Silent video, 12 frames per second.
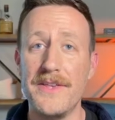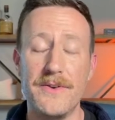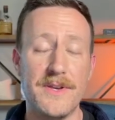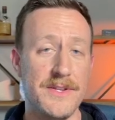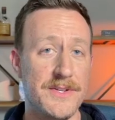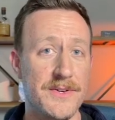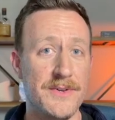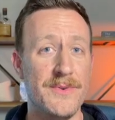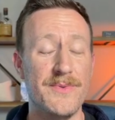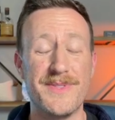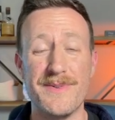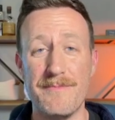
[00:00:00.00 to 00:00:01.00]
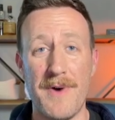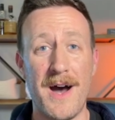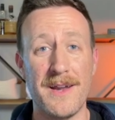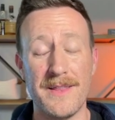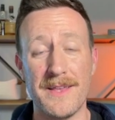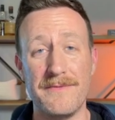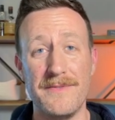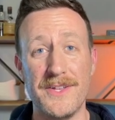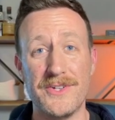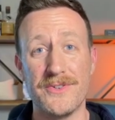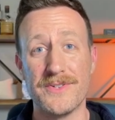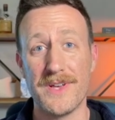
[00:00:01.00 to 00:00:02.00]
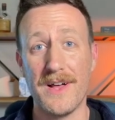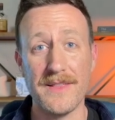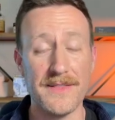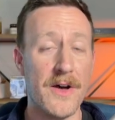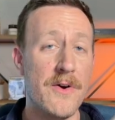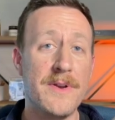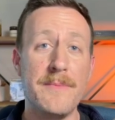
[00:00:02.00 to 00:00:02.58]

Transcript: you can do with the modeling features alone in